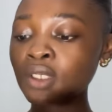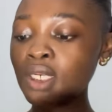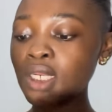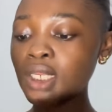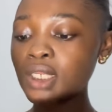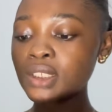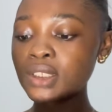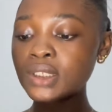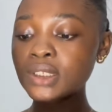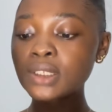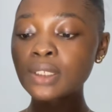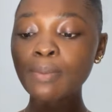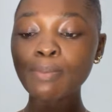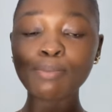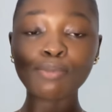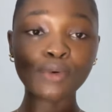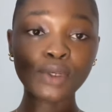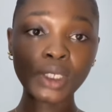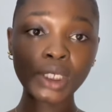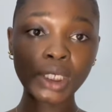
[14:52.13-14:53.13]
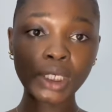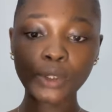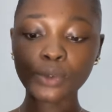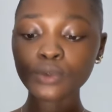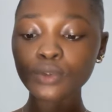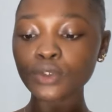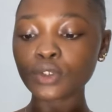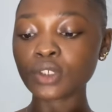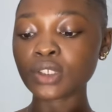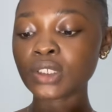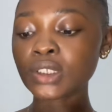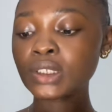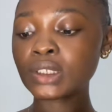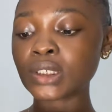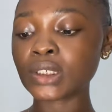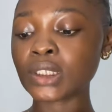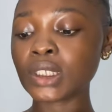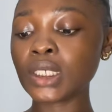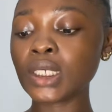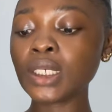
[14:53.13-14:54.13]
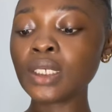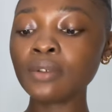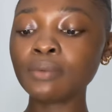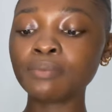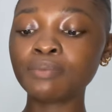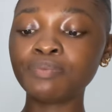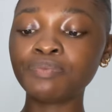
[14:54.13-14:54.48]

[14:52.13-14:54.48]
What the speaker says: let's bring it out to see.